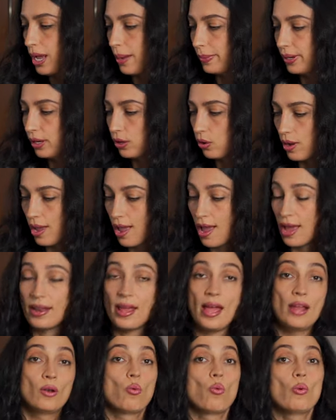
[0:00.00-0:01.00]
I'm going to go ahead
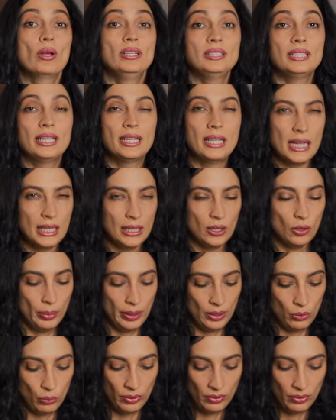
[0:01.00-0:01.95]
and whisk it a little bit